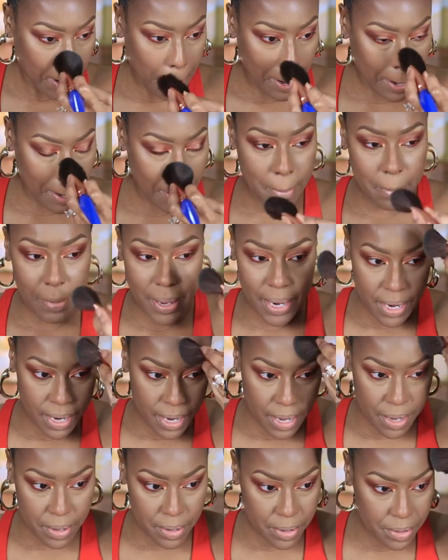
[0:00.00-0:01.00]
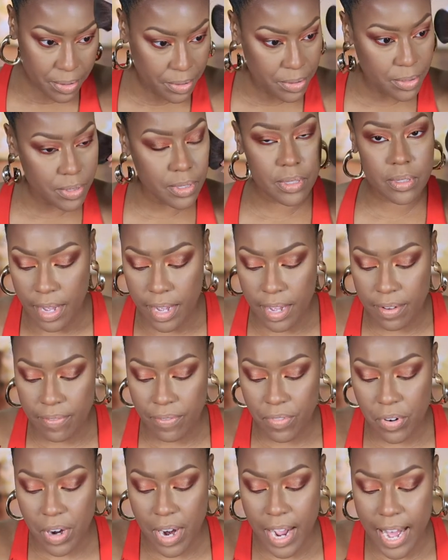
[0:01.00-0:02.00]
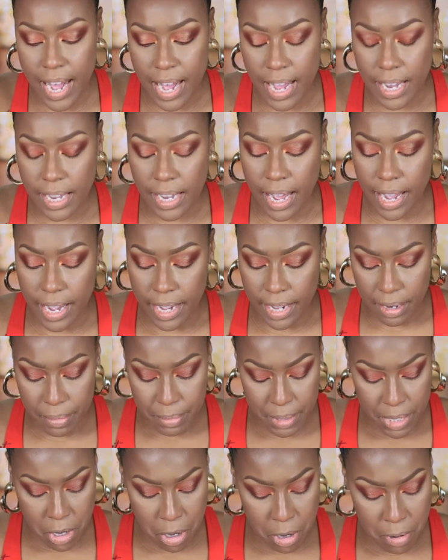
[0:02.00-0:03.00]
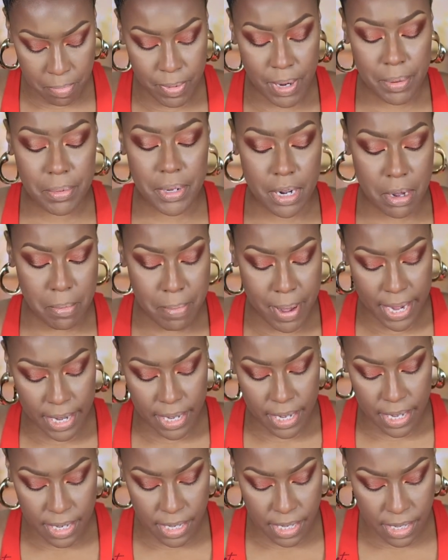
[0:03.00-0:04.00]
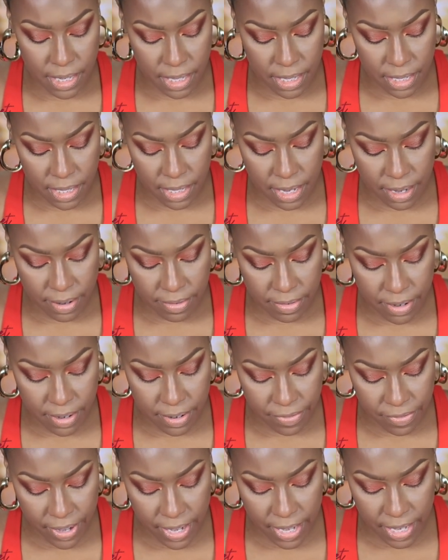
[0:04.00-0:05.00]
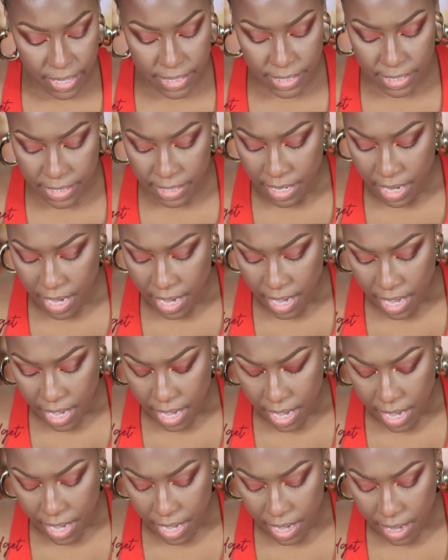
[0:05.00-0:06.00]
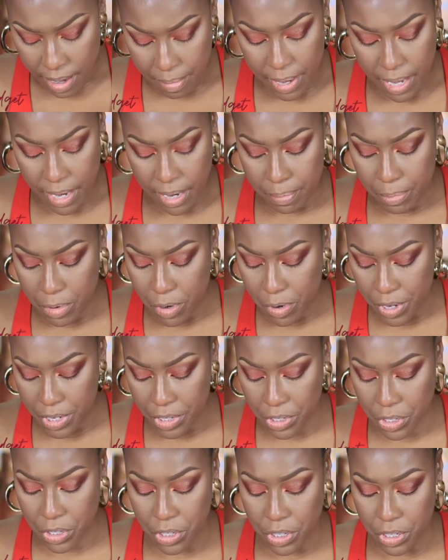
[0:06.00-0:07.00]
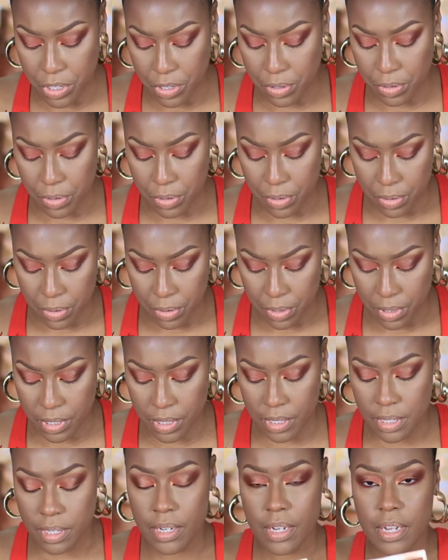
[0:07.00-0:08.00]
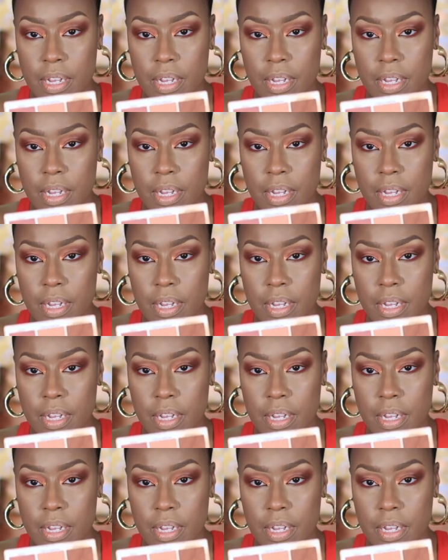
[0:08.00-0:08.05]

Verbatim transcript: And on my nose. And for a highlight, I'm gonna go I'm gonna go back into this Cover F X, um, and I'm going to use